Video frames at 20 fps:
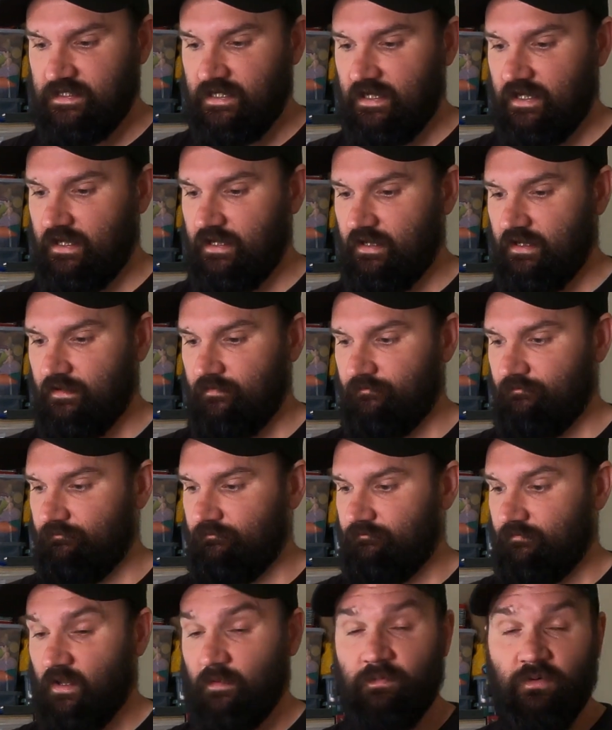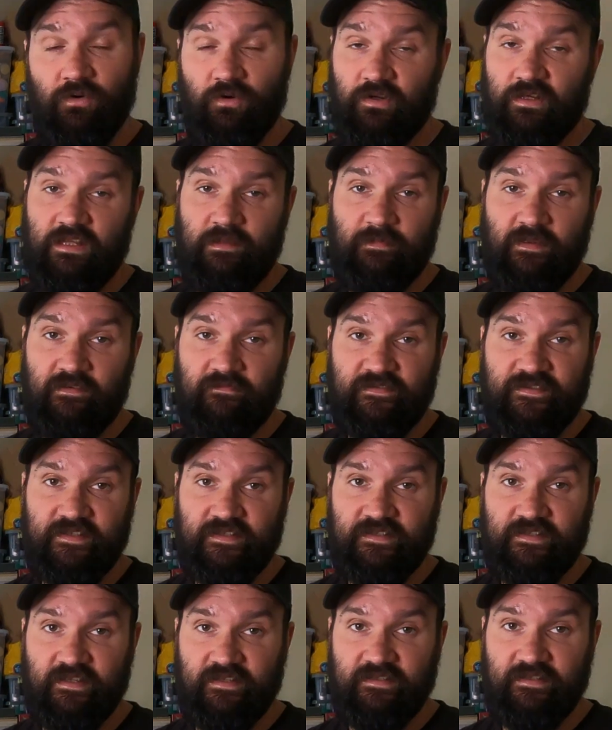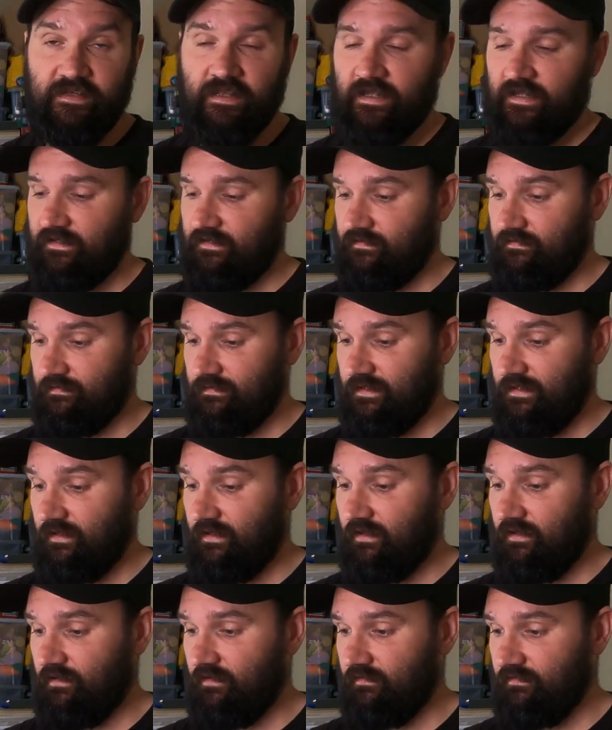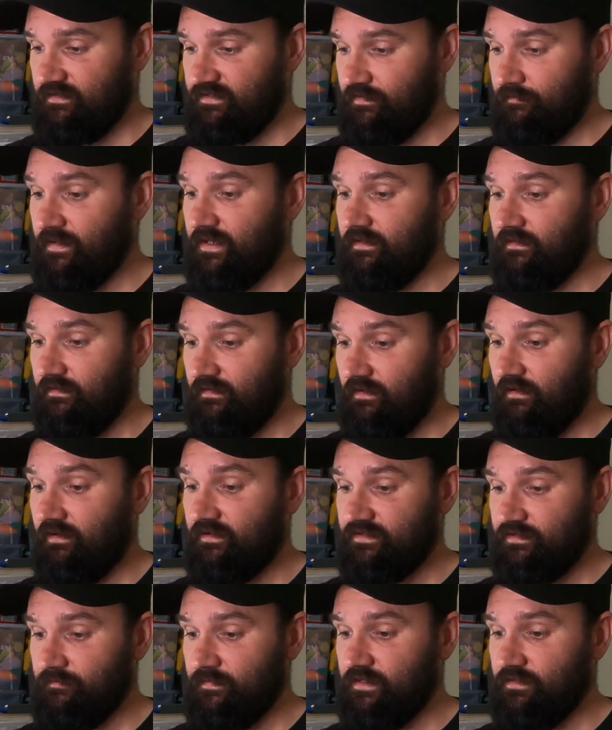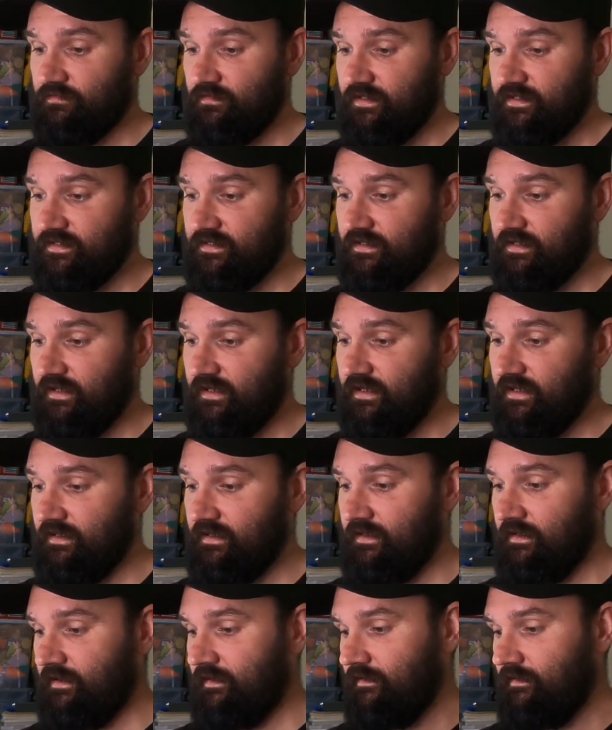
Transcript: I put it on eBay for $6.99. There are some interest in it.